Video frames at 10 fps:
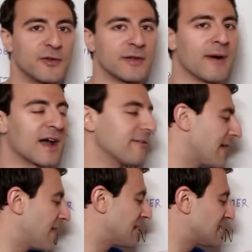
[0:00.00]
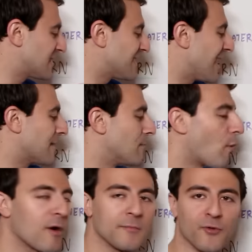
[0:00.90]
you can modify this to take
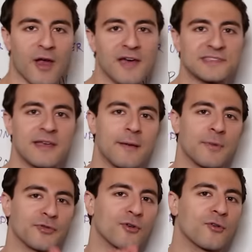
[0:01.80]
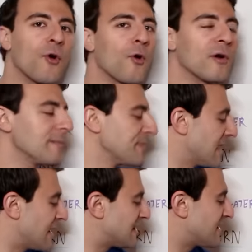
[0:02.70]
more breaths, but the goal
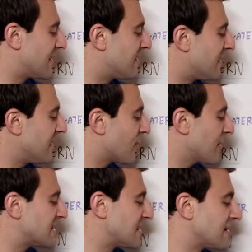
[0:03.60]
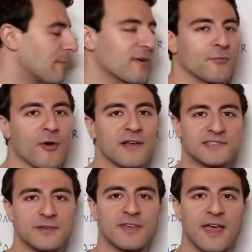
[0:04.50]
is to decrease the number of
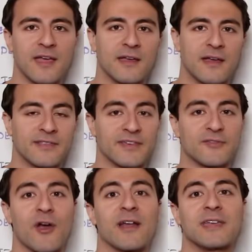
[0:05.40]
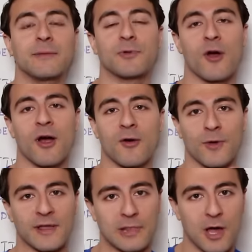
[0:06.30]
breaths you take to try and keep your heart
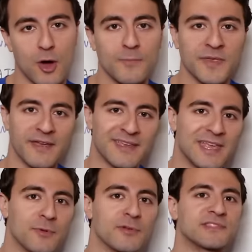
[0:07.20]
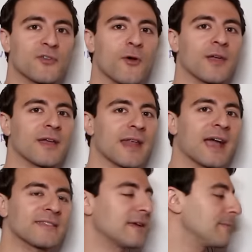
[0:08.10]
rate low, keep your stroke
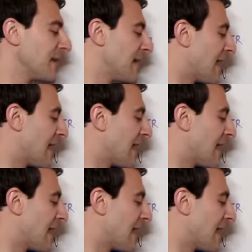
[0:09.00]
connected,